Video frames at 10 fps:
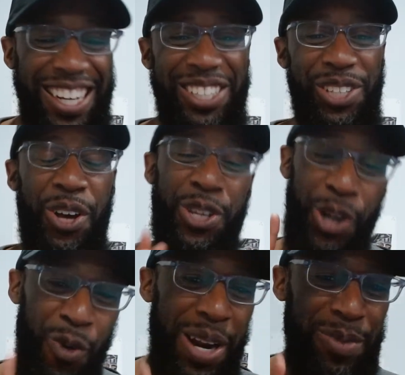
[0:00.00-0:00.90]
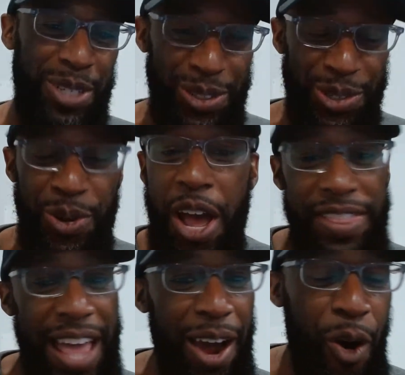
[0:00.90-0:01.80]
So you know what I'm gonna do?
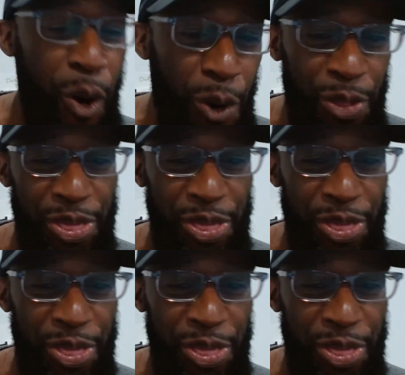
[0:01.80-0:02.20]
That whole